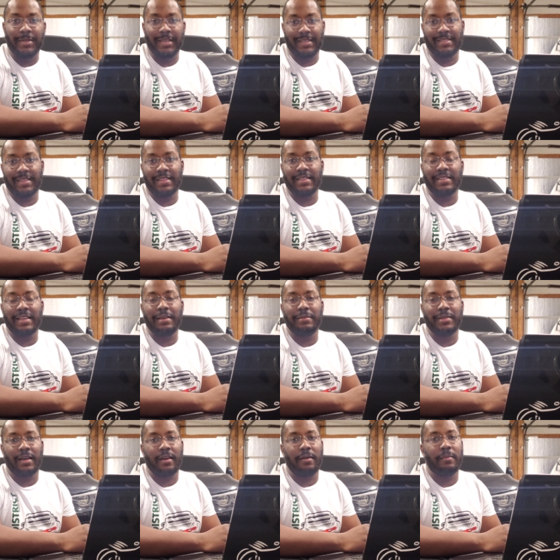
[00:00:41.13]
updates at the same
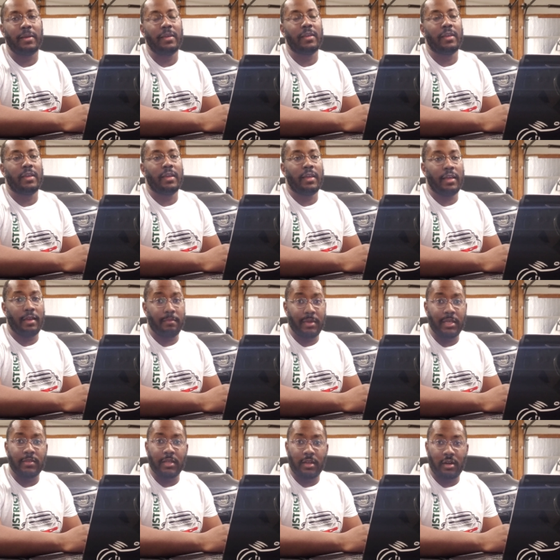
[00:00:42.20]
time, it
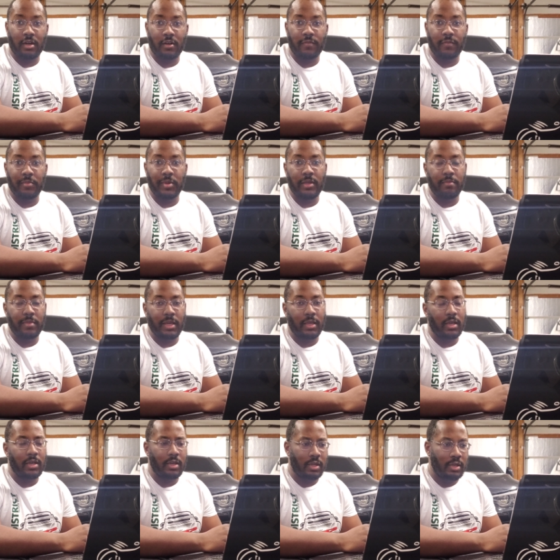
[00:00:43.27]
makes it hard for me to
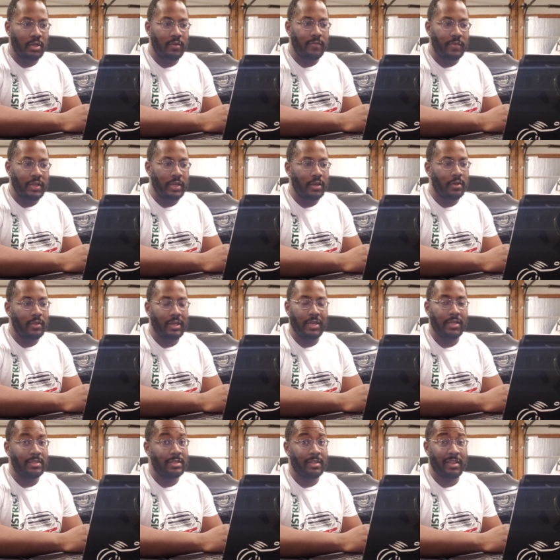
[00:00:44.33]
make a good video
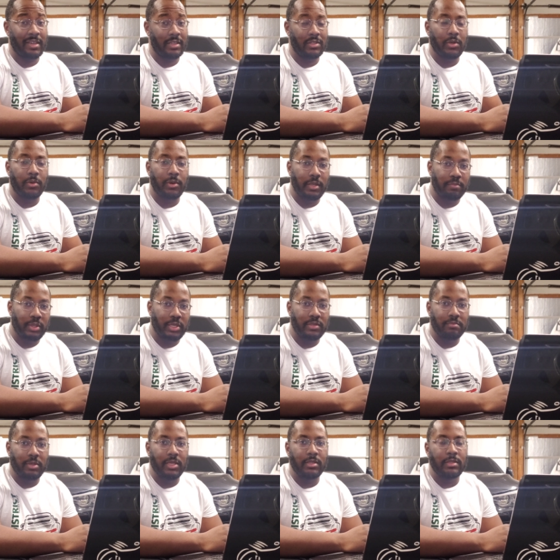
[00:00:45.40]
that isn't like 20
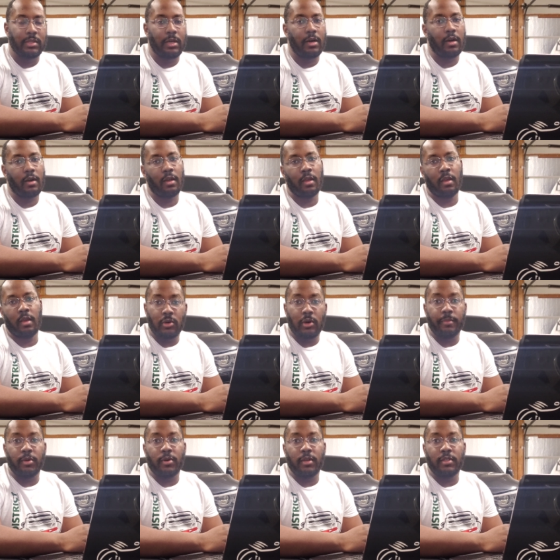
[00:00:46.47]
plus minutes long. So
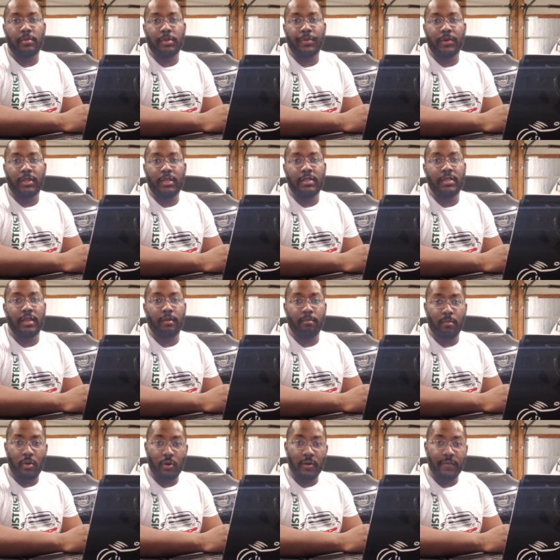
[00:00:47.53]
I'm going to be releasing
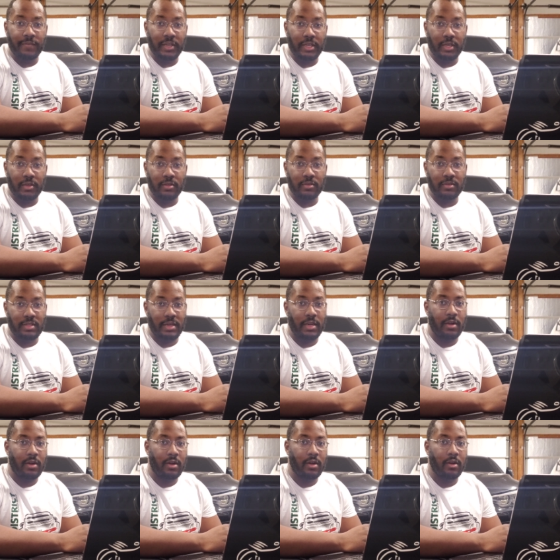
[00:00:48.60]
more videos
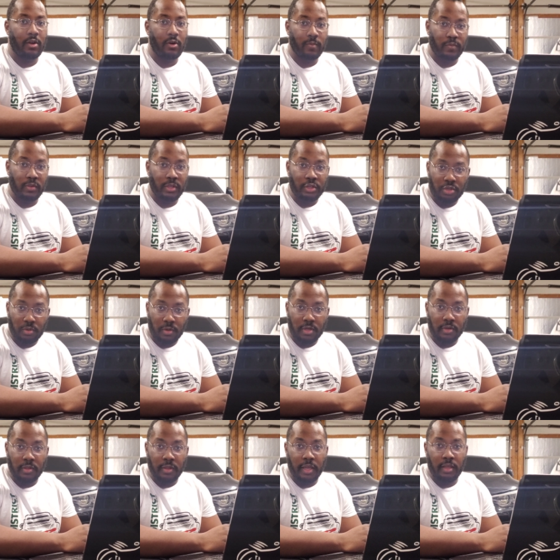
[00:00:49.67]
that are hopefully
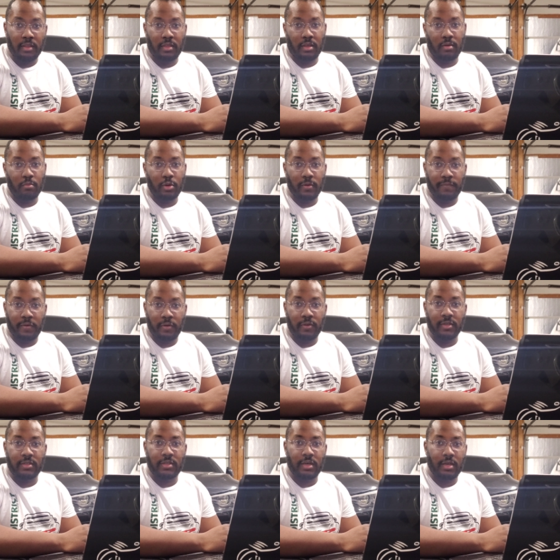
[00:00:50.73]
shorter length and more
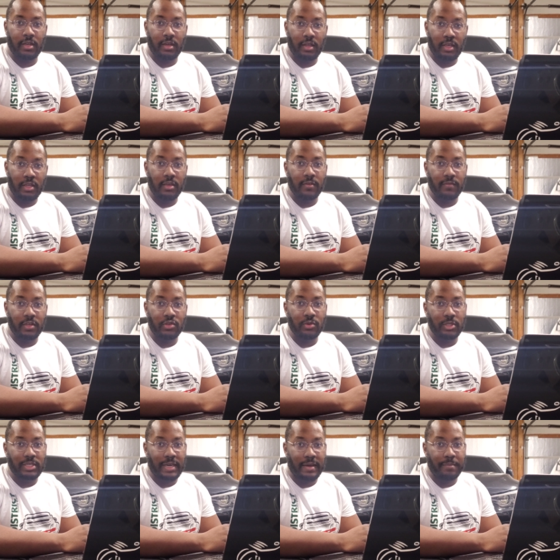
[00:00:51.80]
focused on
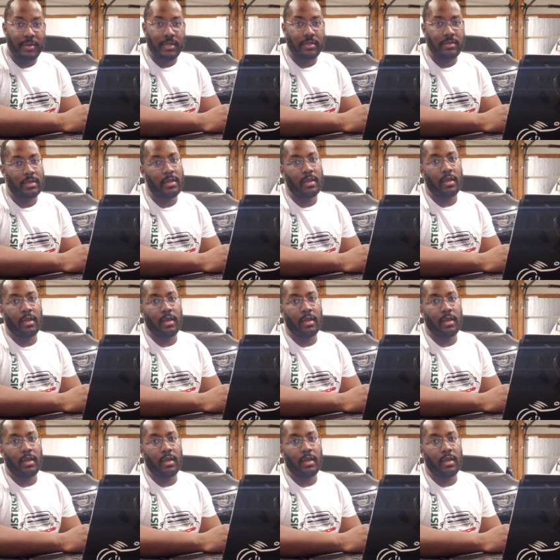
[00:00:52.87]
individual topics.